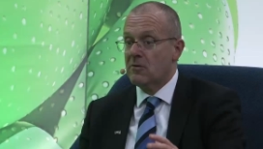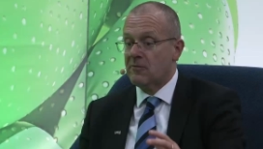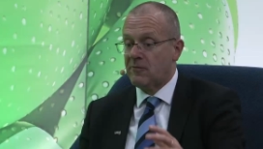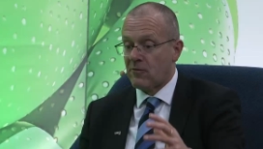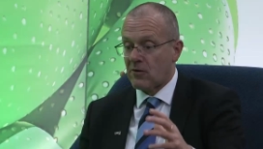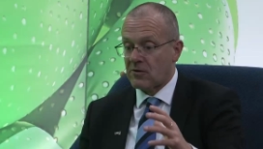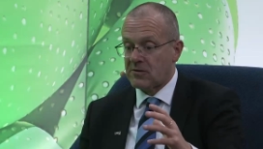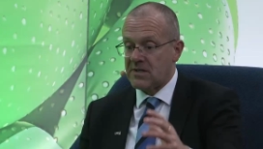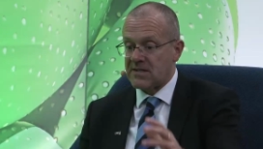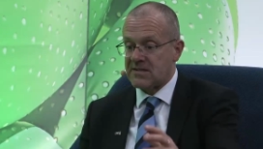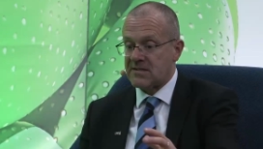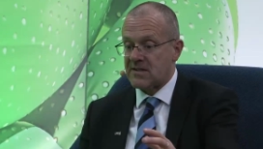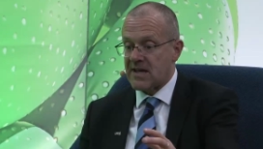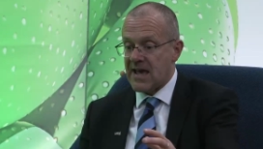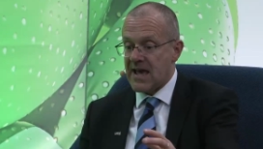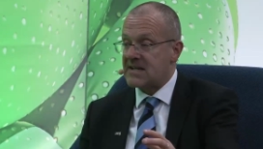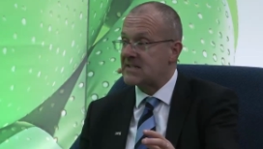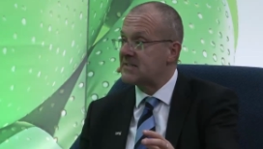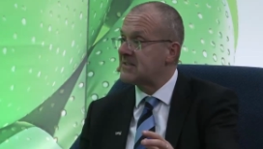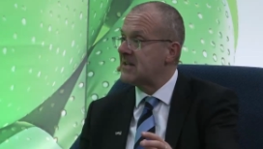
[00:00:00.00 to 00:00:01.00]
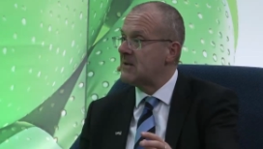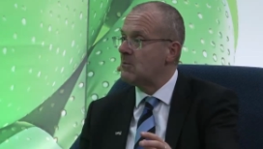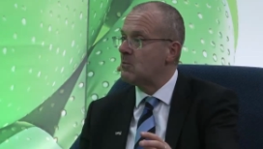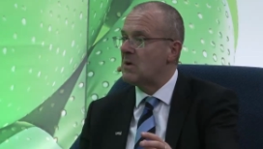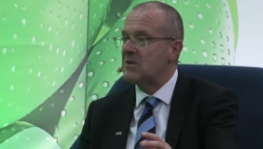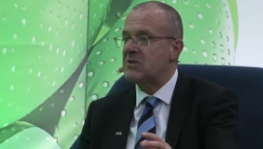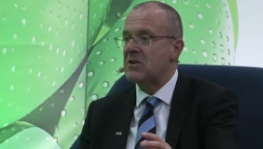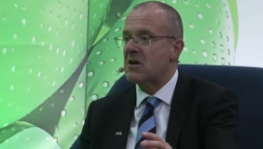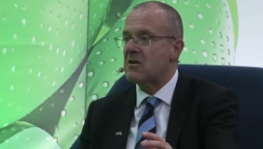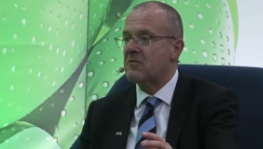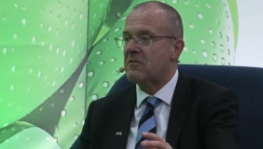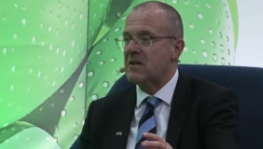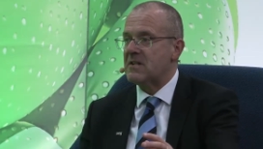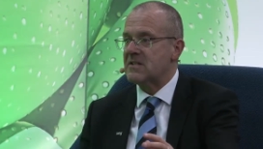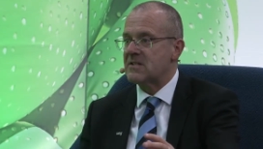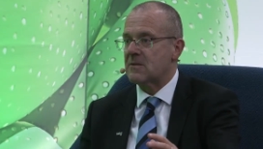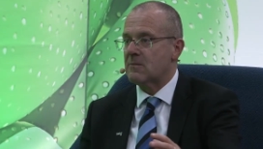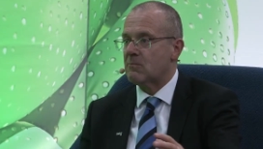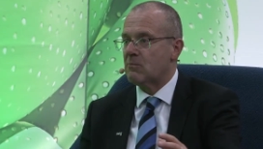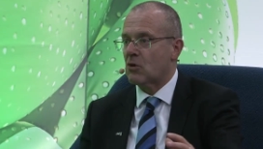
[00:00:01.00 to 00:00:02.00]
for these extreme weather
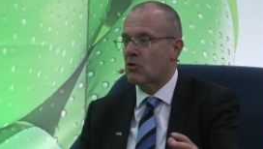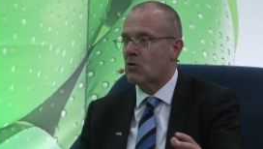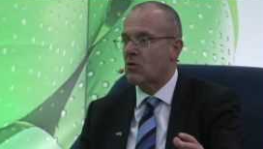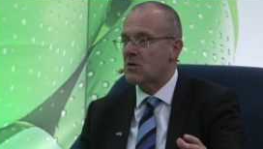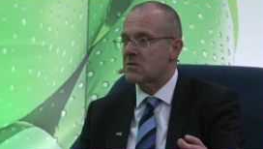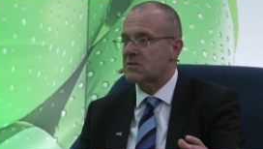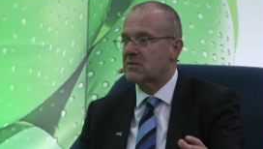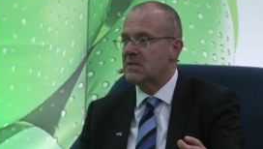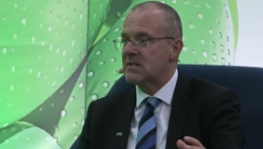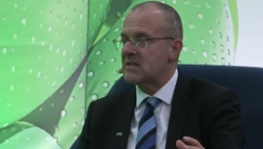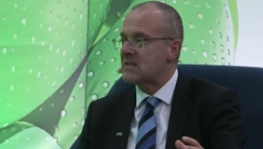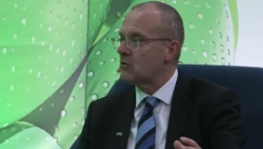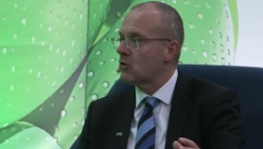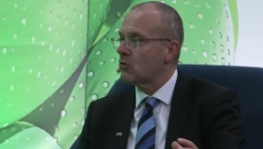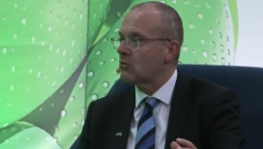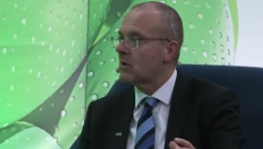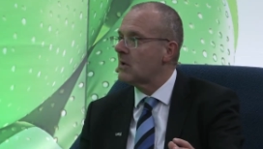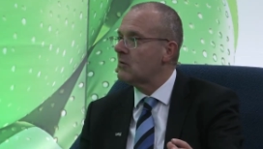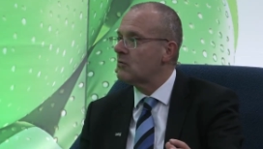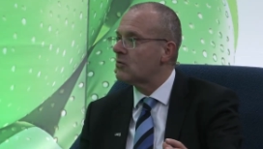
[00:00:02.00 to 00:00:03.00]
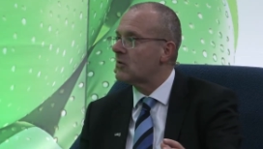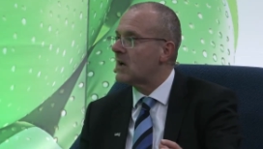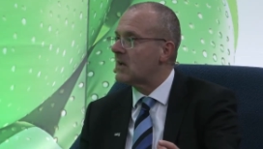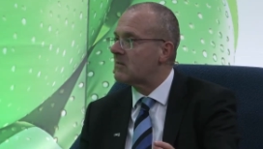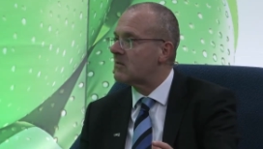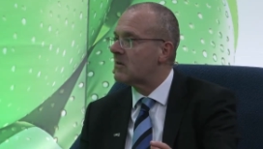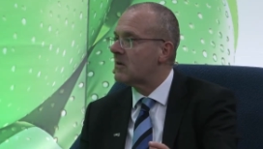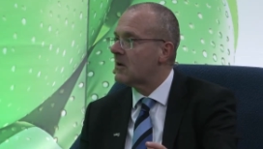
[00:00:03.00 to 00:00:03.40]
events yeah. because this is not going to get